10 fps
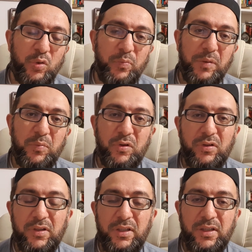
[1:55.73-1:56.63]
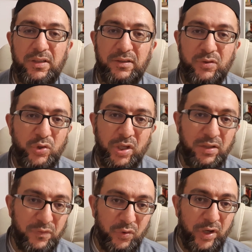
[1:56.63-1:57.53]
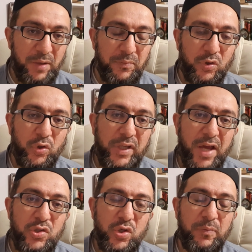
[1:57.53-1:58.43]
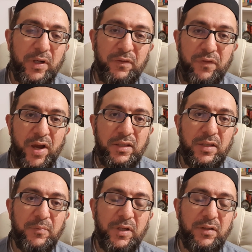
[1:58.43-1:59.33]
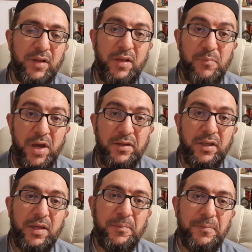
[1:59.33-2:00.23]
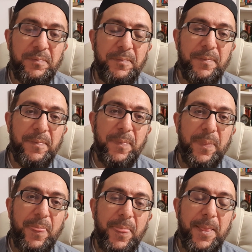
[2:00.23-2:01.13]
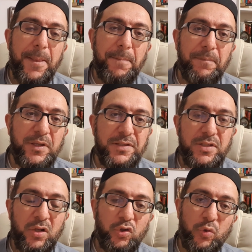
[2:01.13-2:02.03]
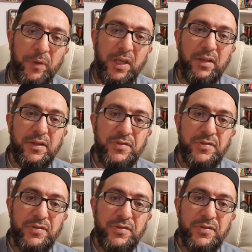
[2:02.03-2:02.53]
people looking for him could catch him and find him and murder him, but still to be in the